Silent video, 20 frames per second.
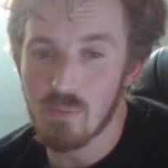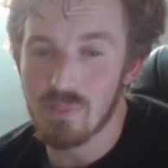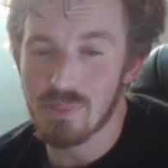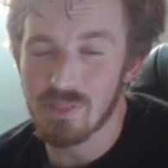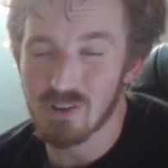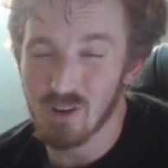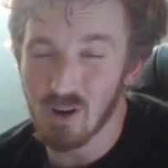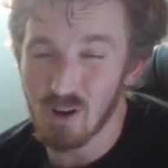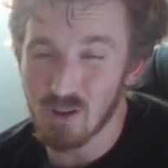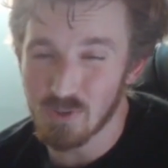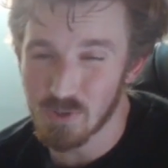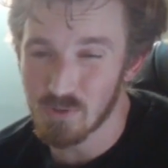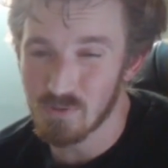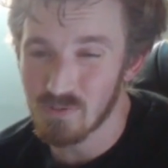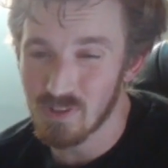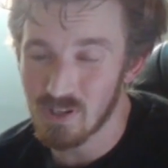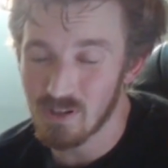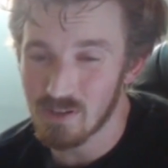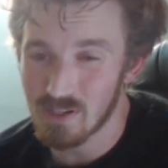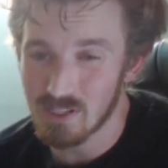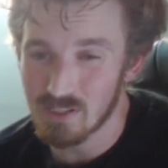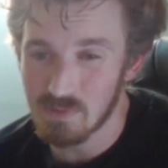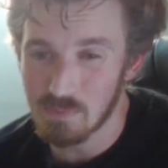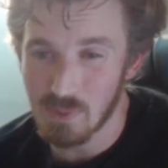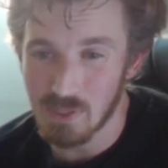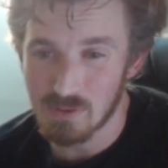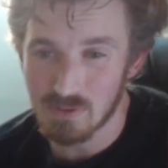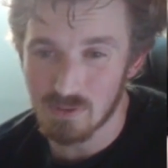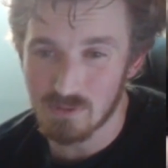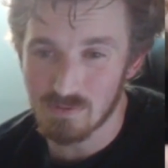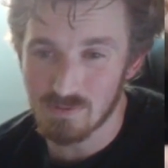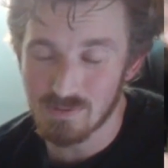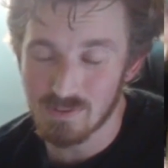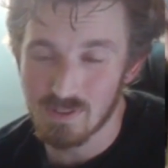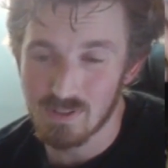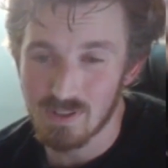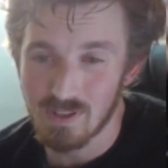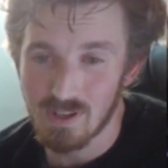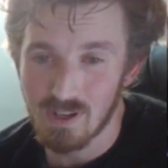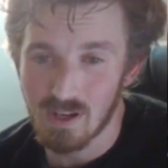They're also very expensive.
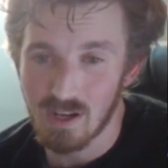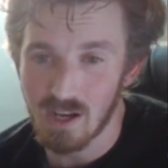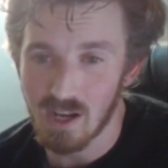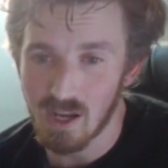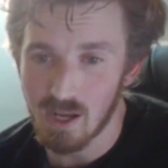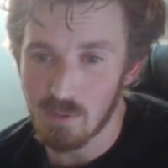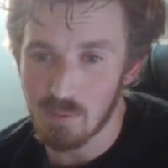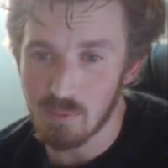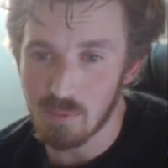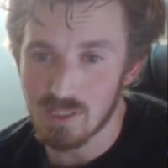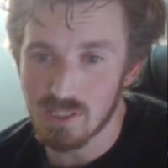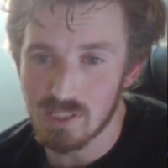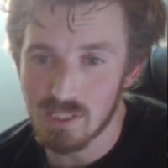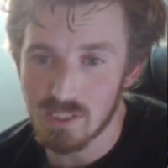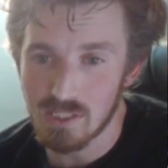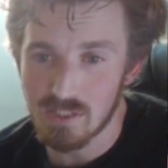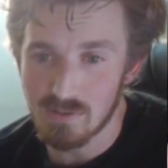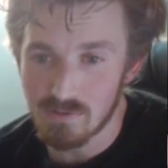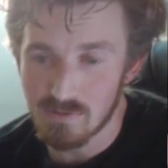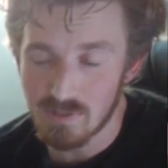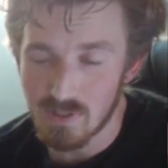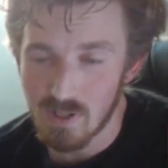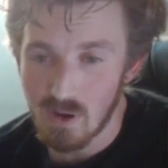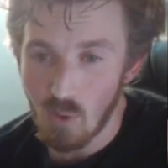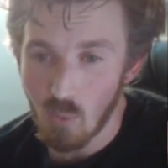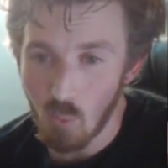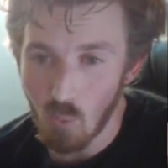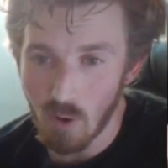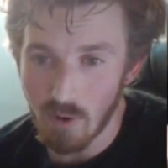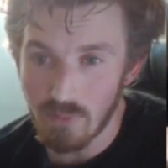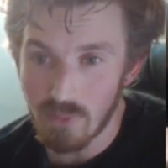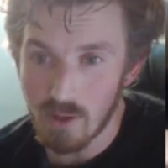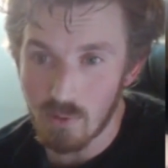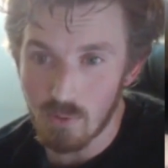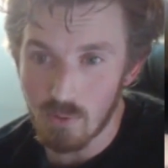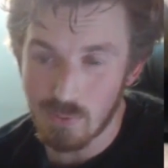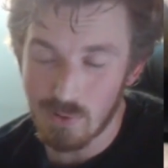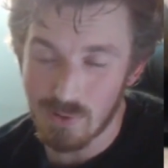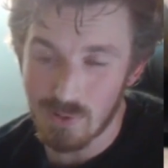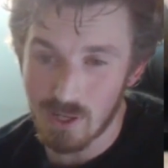I believe one that
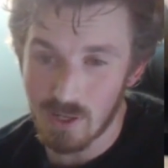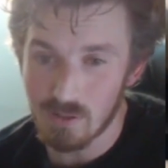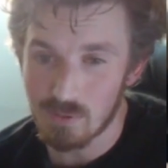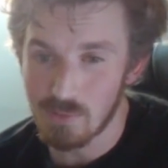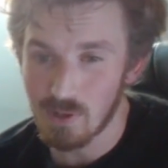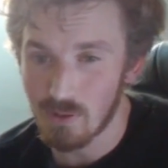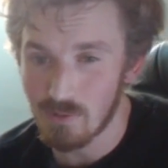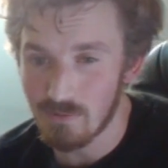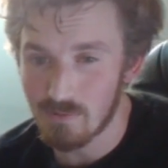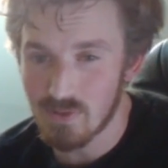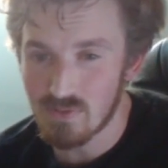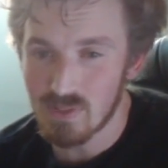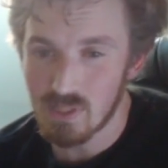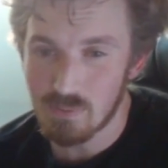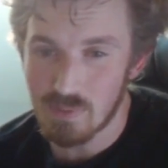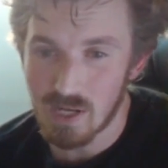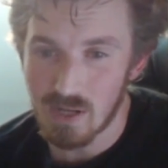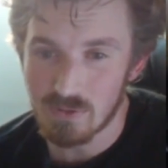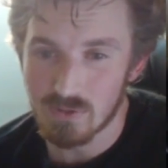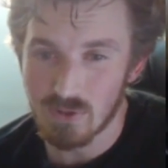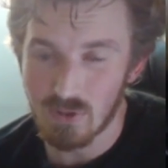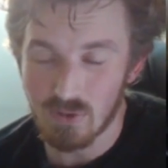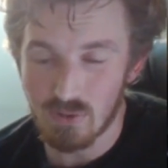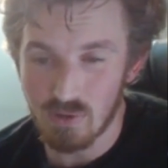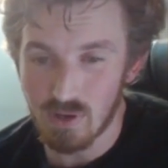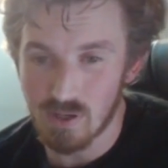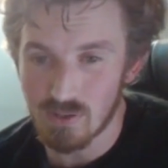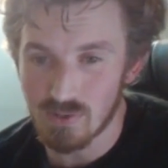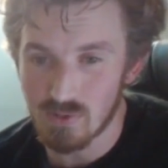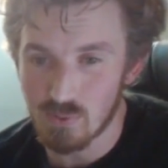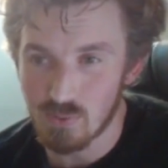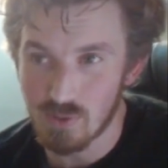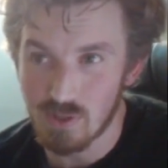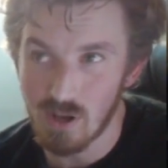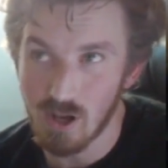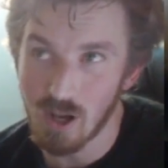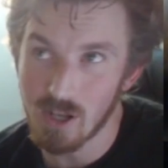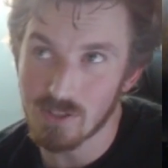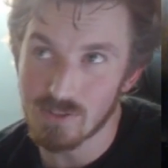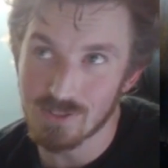would put out about 50 pounds of thrust would
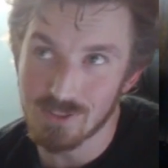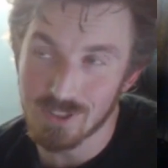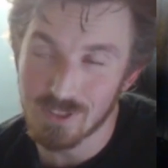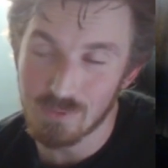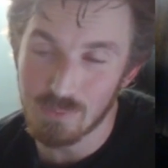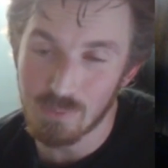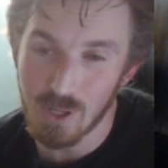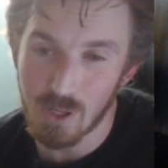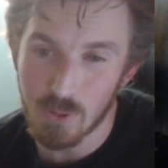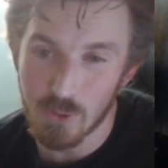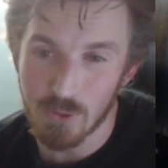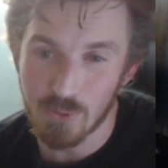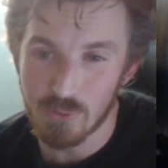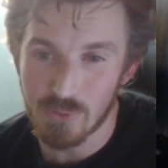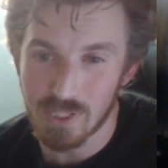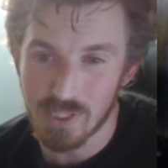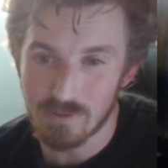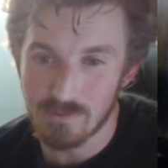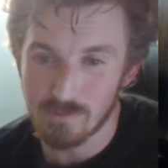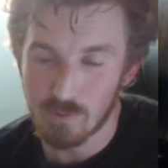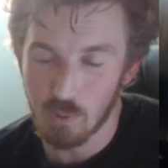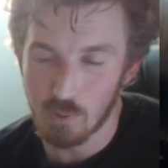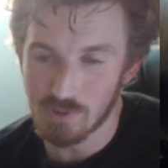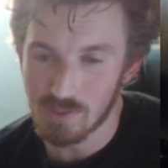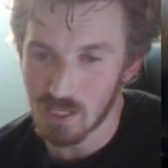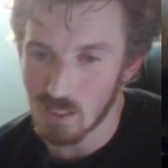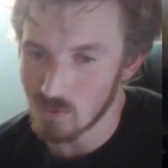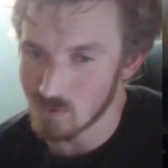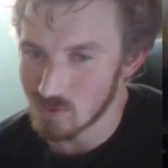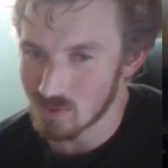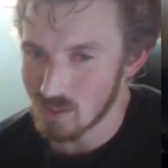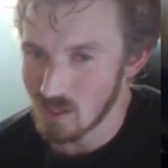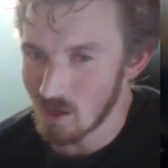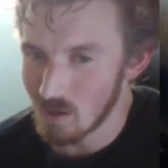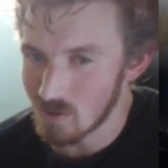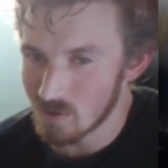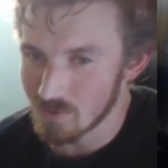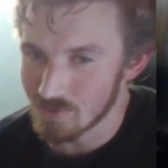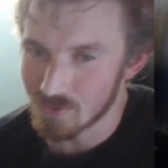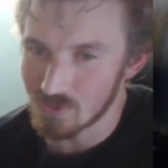cost us about $3,000 to
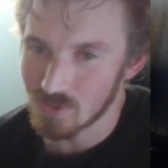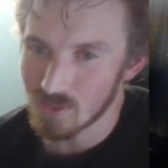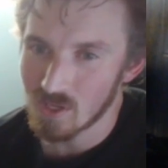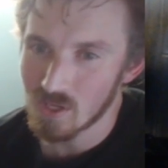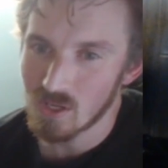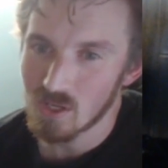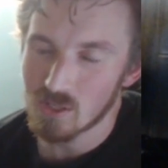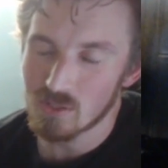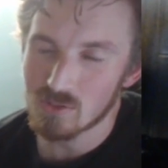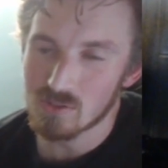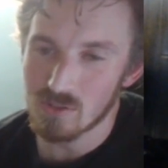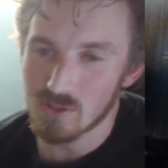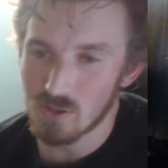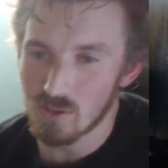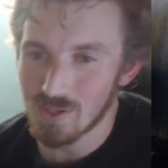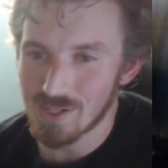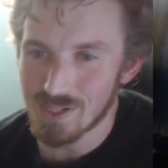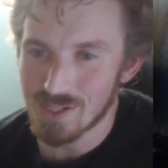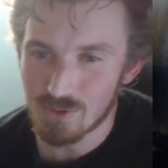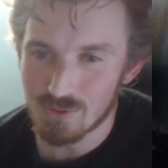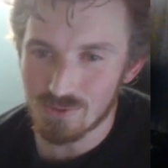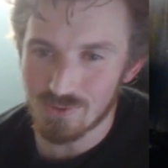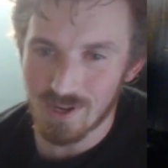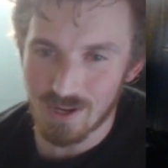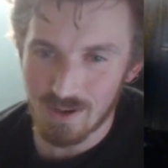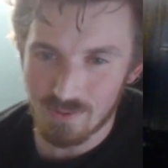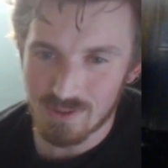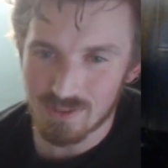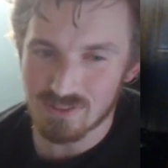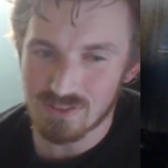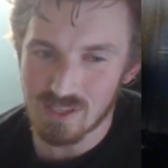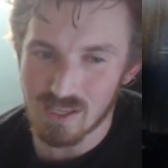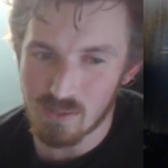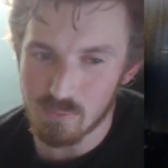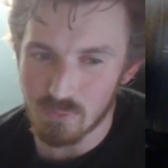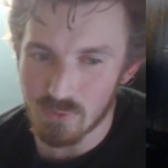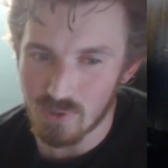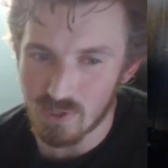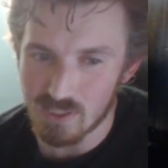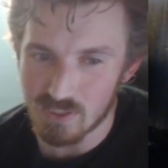$4,000. So it's around the
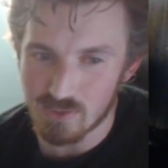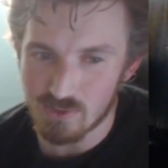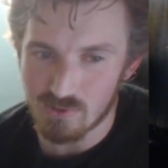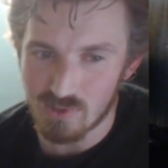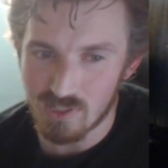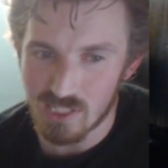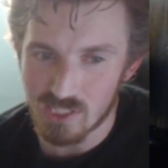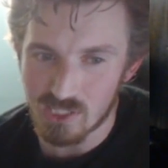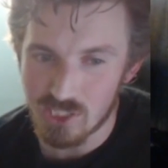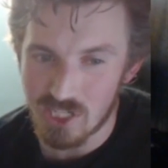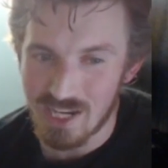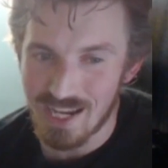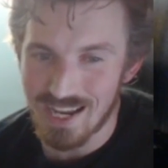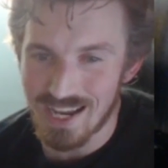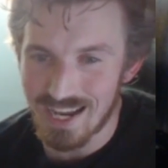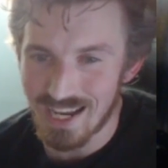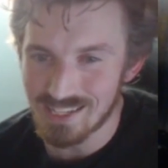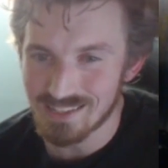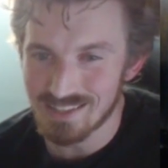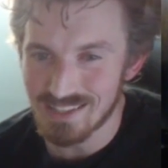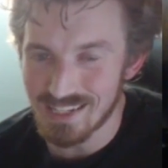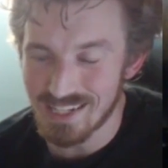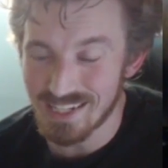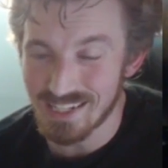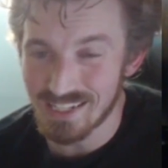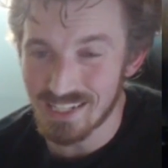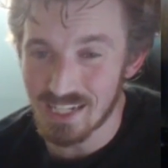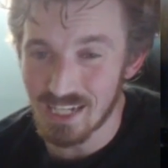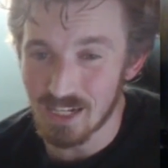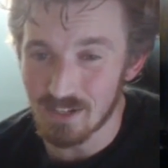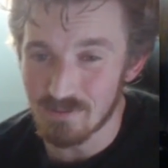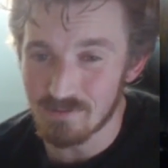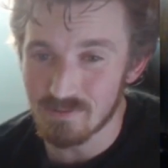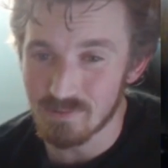same price range as the EDF.